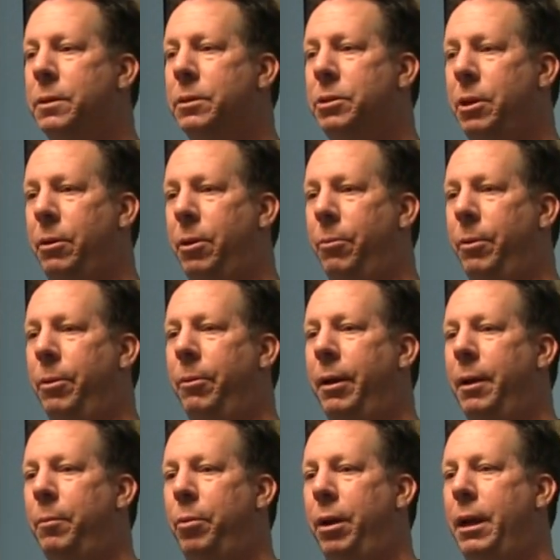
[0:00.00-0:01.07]
So you don't really
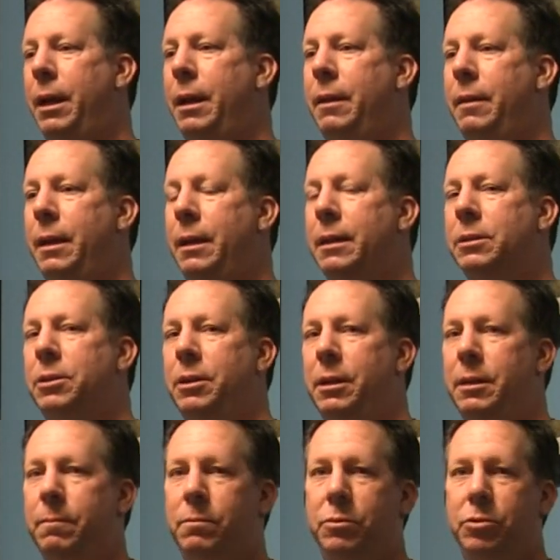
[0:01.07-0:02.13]
want to bring anything that's
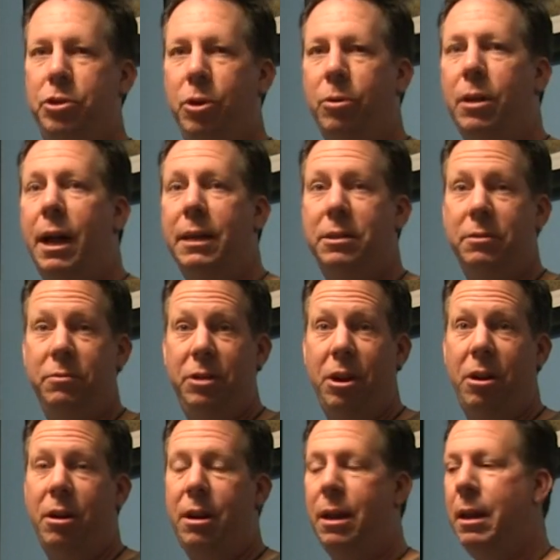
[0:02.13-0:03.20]
going to show lots of
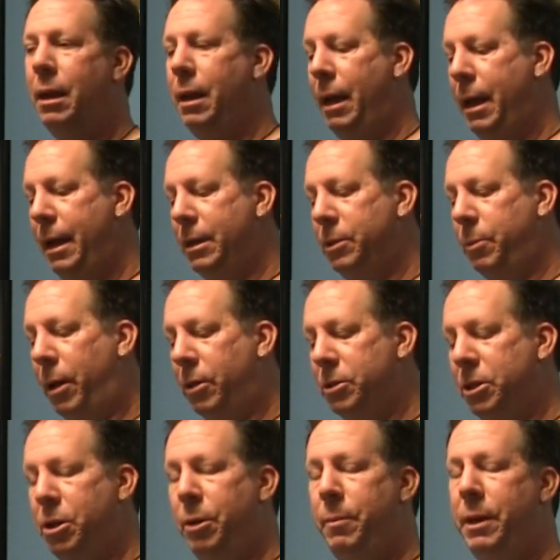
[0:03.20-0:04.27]
dirt, as well
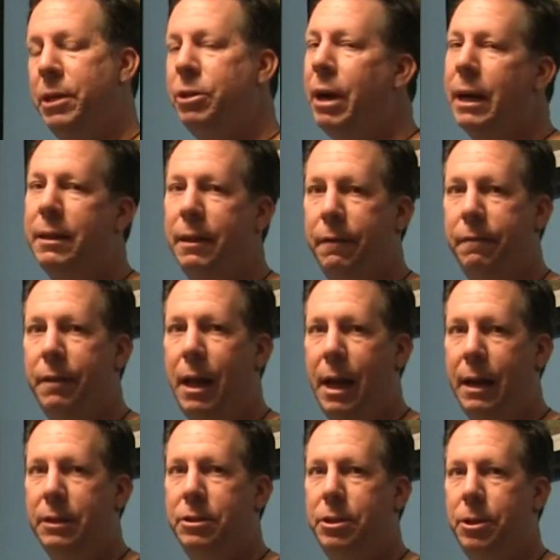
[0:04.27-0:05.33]
as it could be attracting
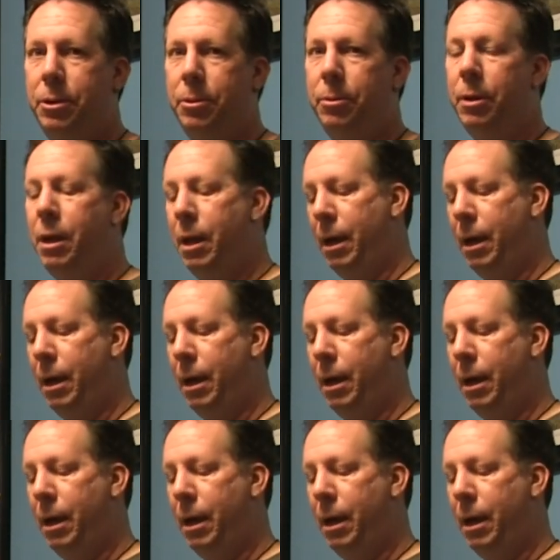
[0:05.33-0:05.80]
flies too.